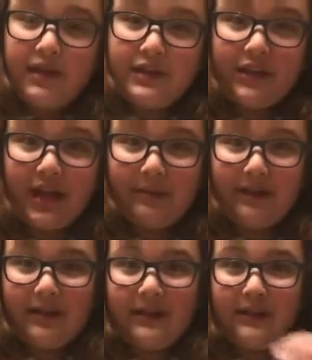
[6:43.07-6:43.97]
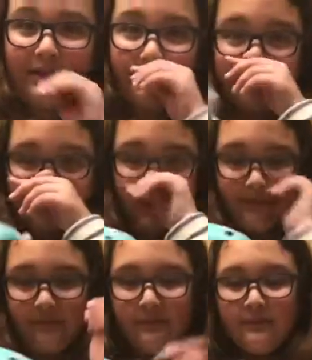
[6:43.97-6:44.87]
And she got me another
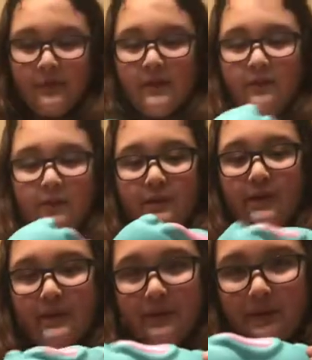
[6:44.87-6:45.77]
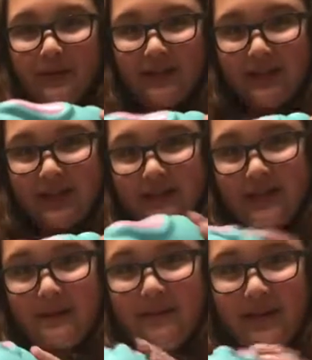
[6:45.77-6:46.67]
squishy. And this one is a really
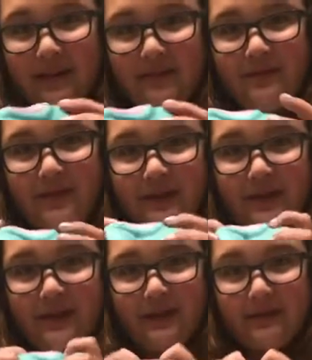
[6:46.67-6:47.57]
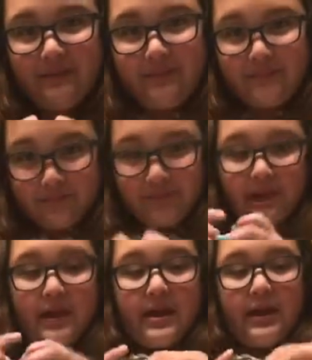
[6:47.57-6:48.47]
nice bunny.
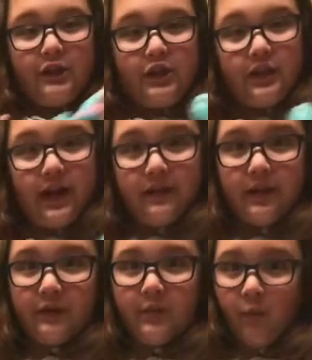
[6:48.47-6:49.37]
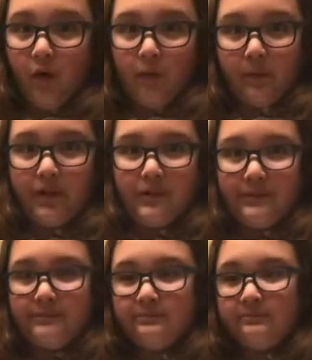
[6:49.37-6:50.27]
And she got these from
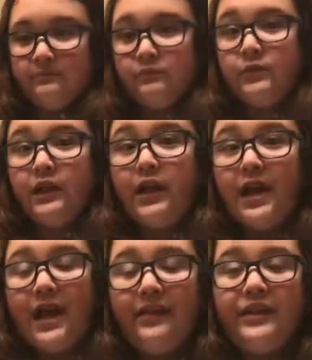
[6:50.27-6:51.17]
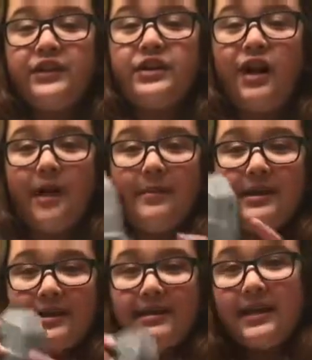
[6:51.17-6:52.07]
Walmart. And then she got
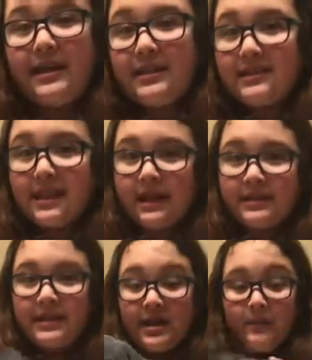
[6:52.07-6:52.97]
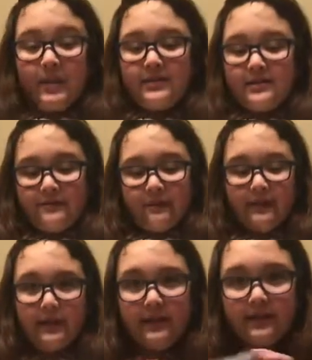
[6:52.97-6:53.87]
me kinetic sand, but it's
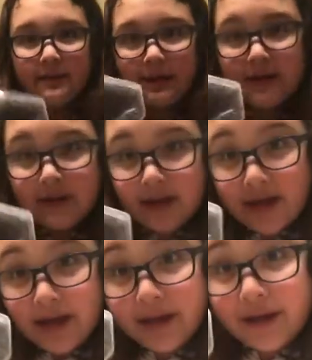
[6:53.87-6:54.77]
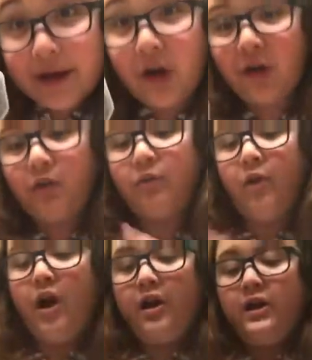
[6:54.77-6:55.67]
different. It is kinetic
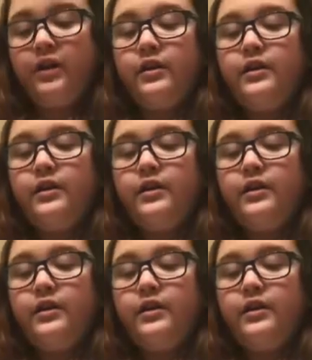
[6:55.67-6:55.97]
rock.